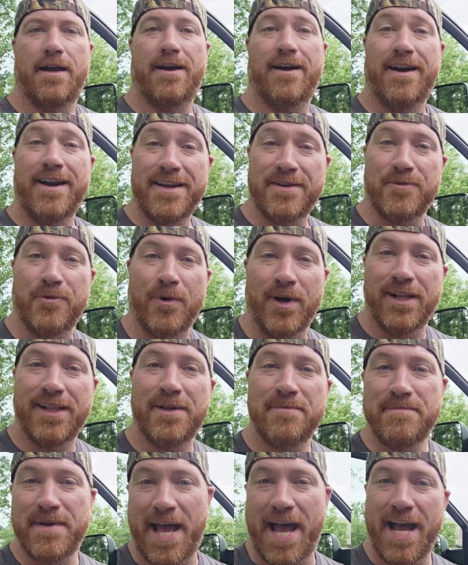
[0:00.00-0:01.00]
All right,
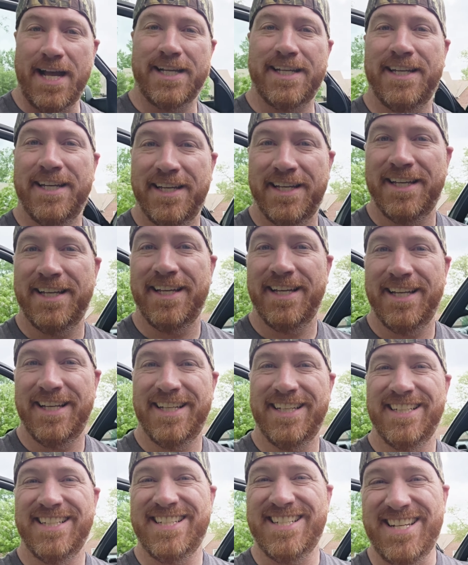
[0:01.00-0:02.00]
well, I'm back.
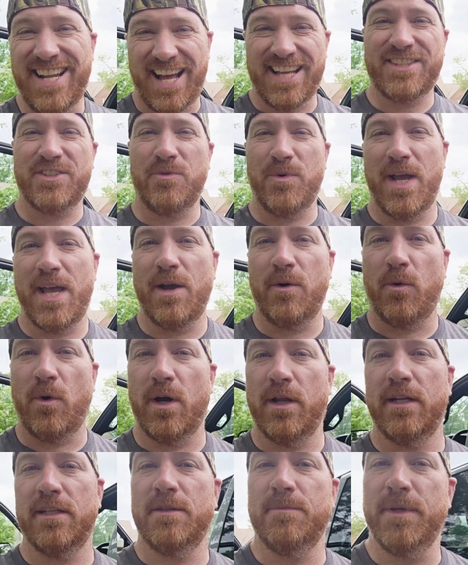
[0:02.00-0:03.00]
Not the way I
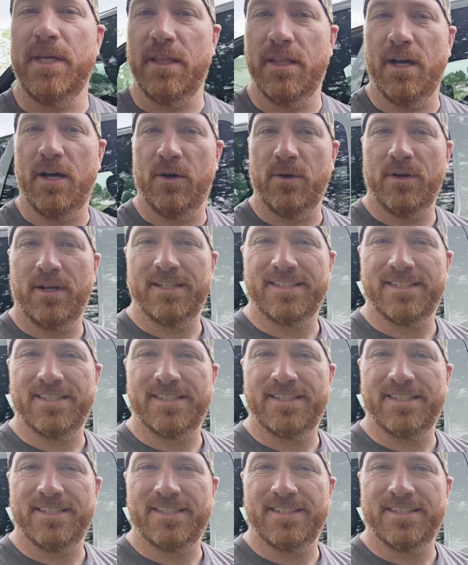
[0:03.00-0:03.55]
wanted to be, though.